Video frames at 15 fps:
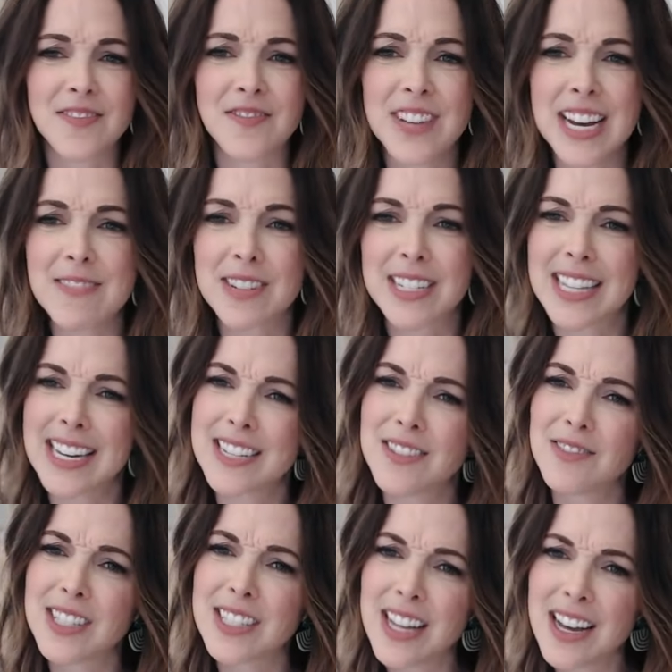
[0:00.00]
fabric that
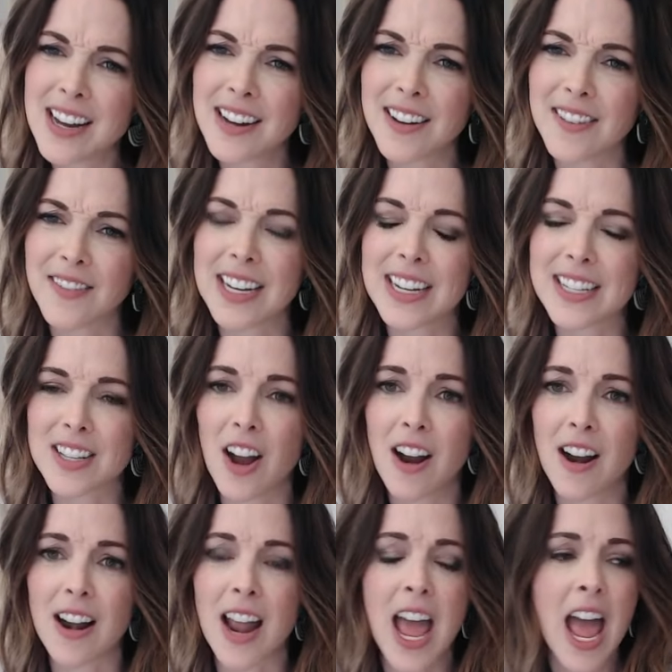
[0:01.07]
you love, it is
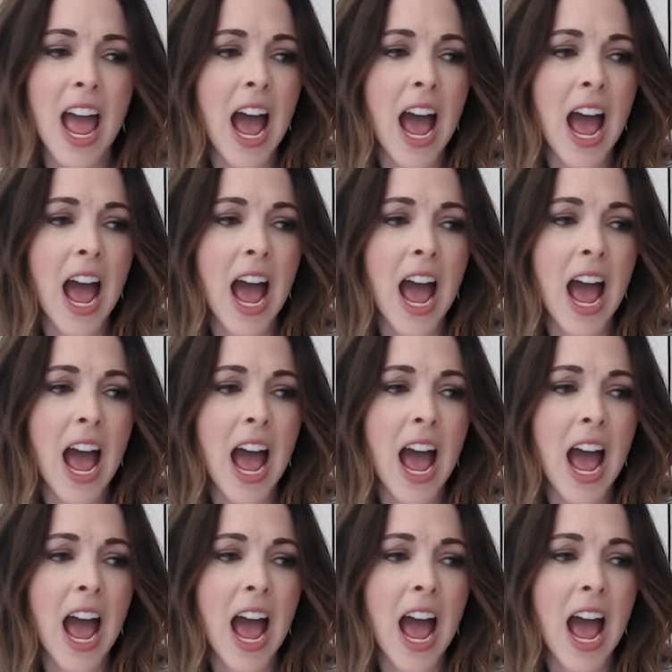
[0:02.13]
hard.